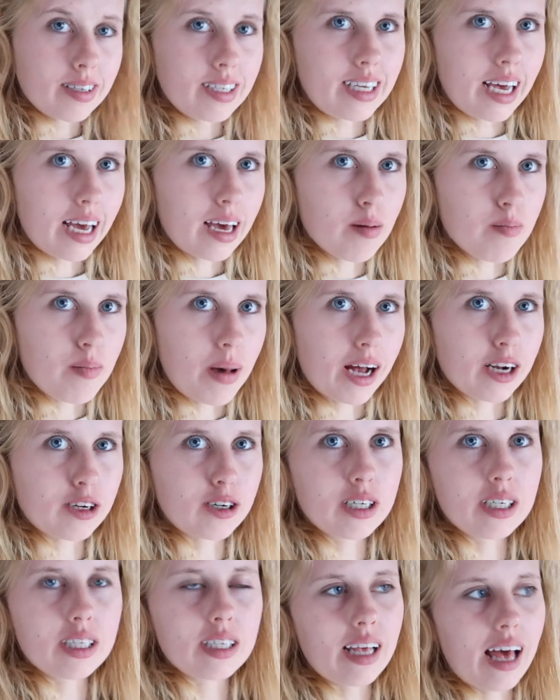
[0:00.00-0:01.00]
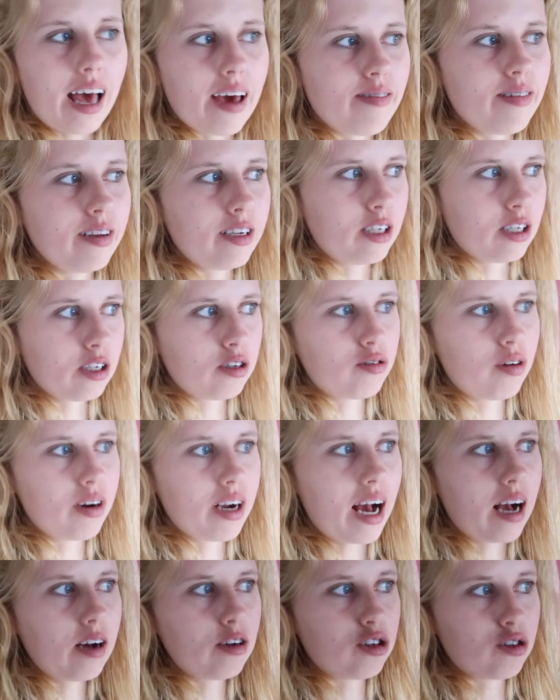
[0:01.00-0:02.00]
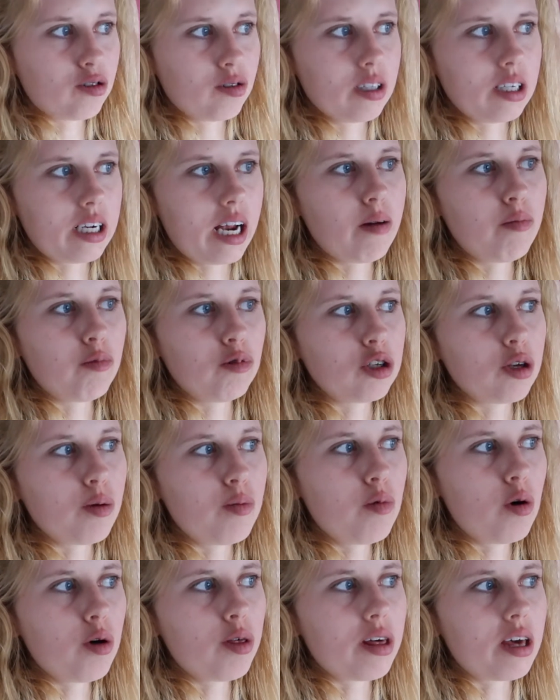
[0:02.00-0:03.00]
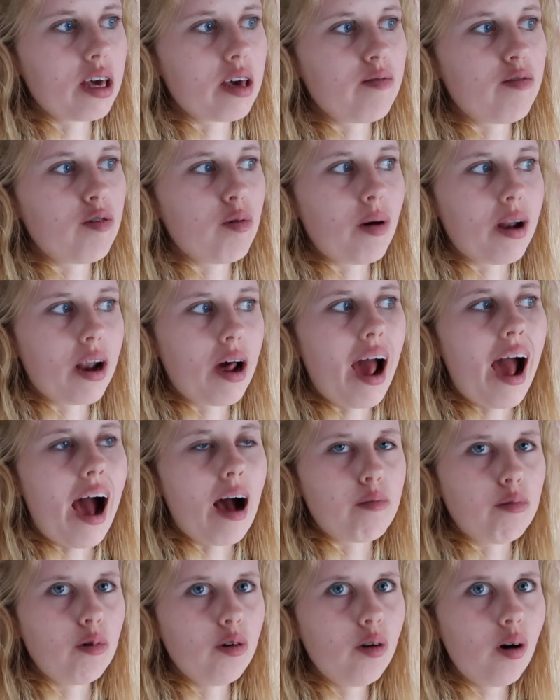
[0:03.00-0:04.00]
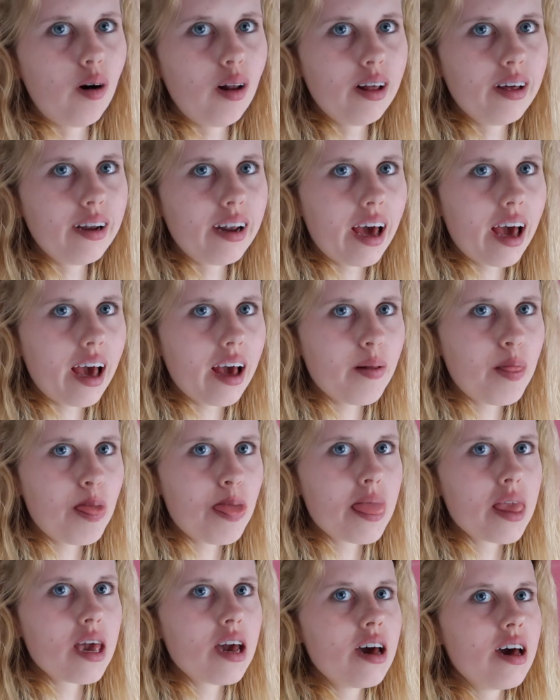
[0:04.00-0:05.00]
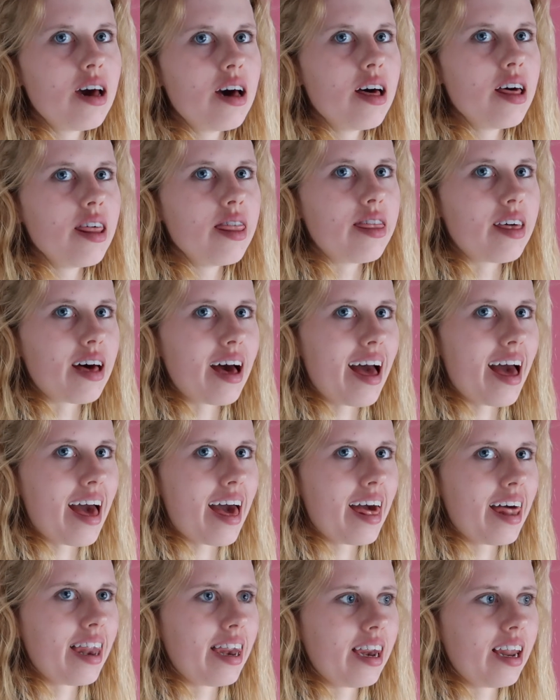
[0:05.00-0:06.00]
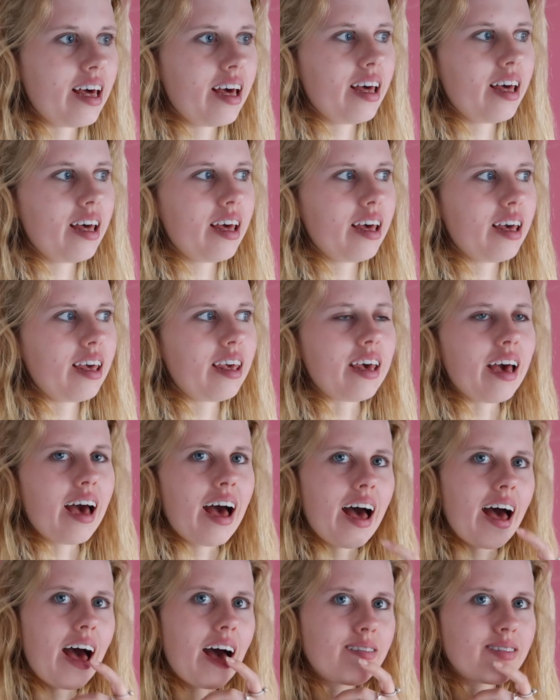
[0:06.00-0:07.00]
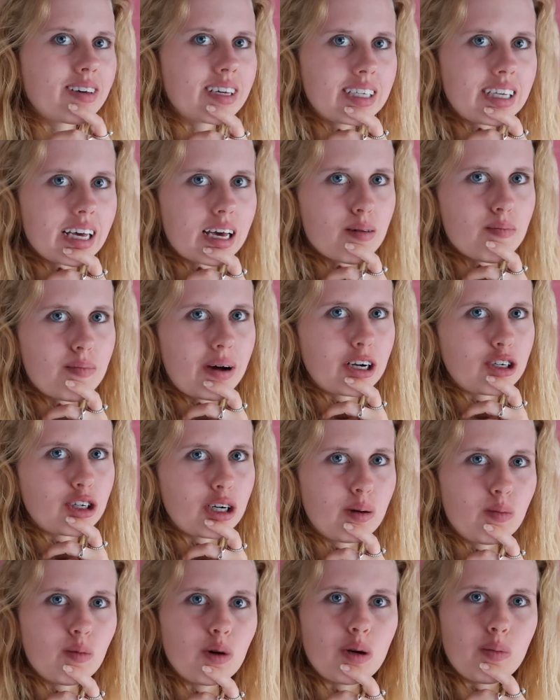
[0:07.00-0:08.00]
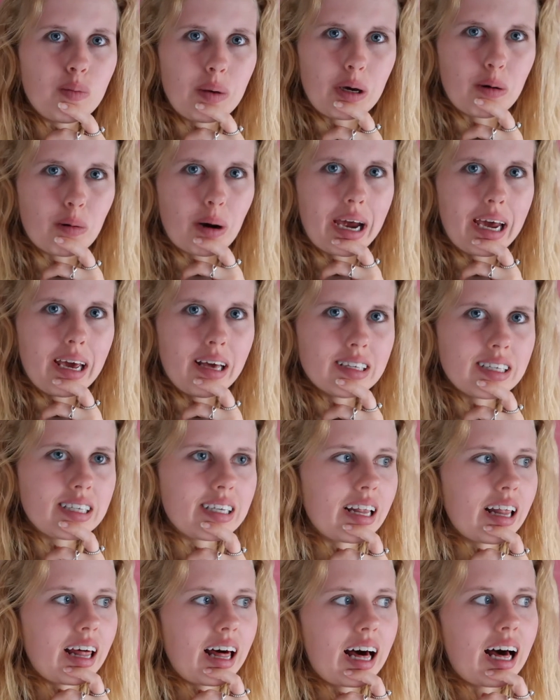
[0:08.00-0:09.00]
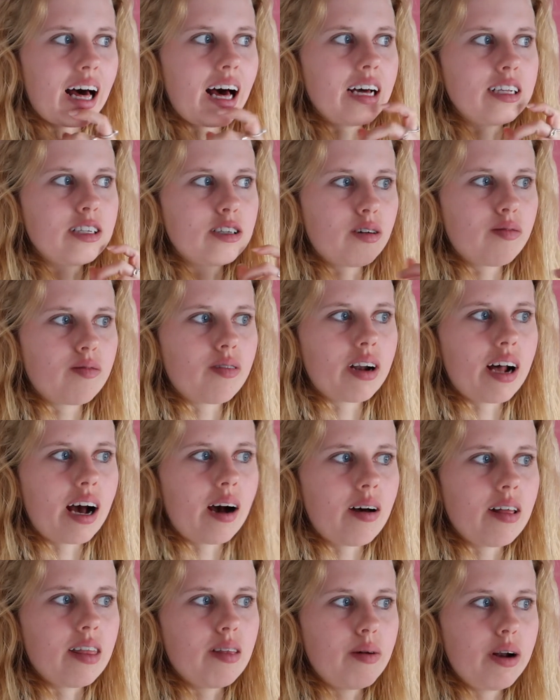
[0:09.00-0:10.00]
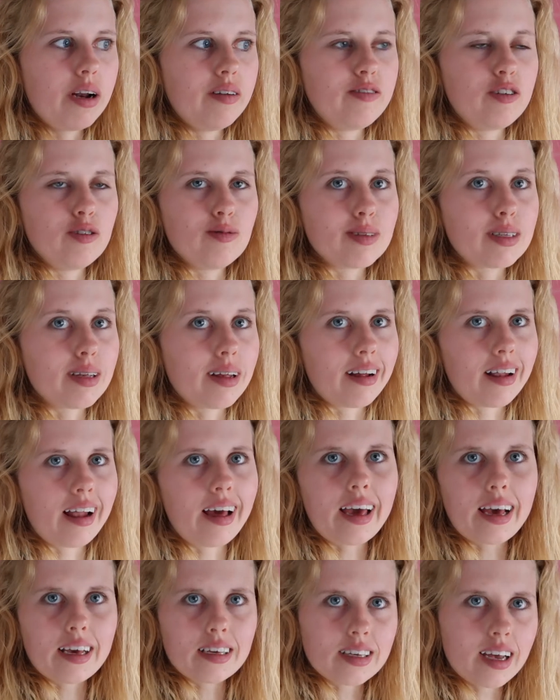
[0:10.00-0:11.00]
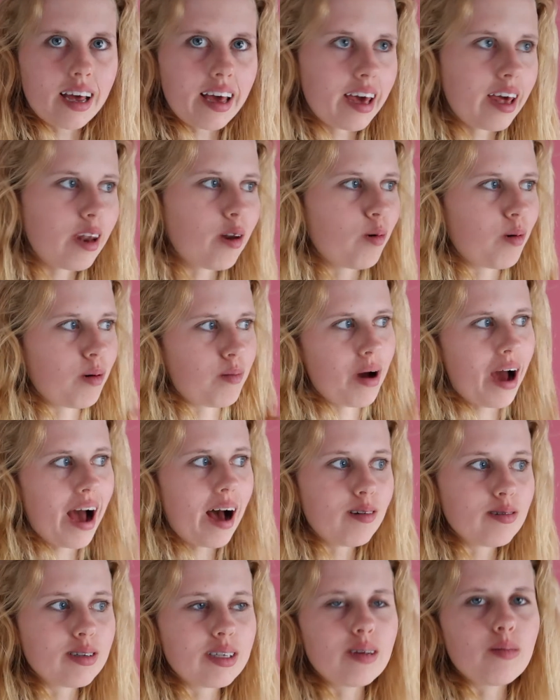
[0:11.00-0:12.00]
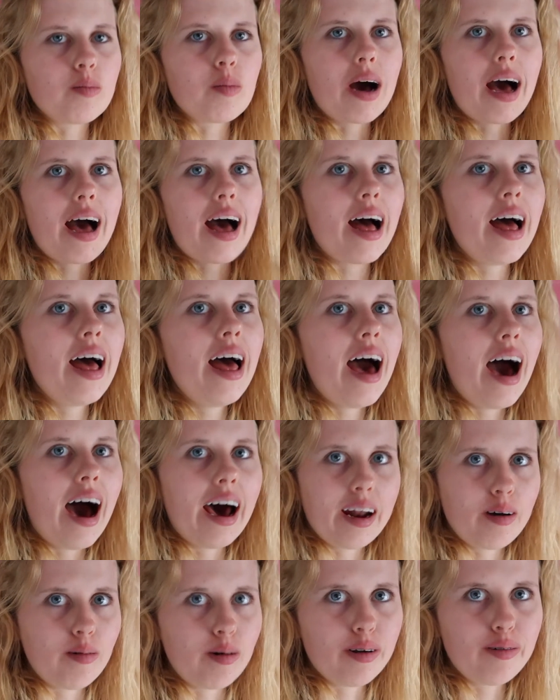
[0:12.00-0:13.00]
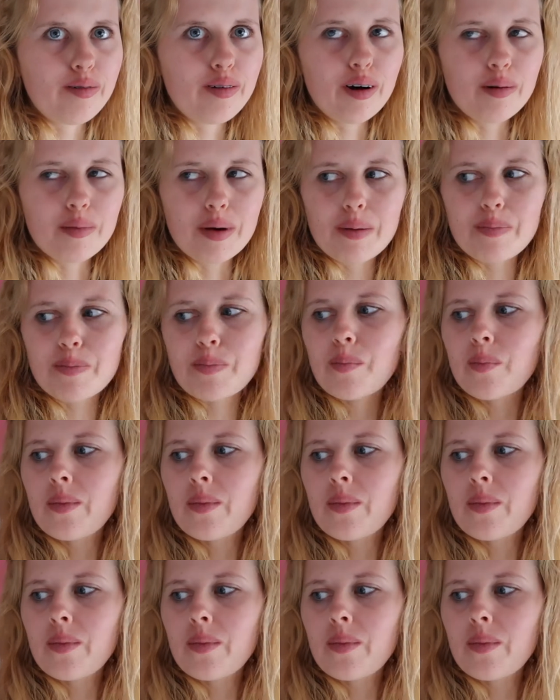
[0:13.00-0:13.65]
a second battery so that if it does run out during the day, I'm also more thinking for when I am on holiday, then yeah, having a second battery would be great so that I don't run out in the middle of doing something like exciting or when we're out somewhere and I want to film it.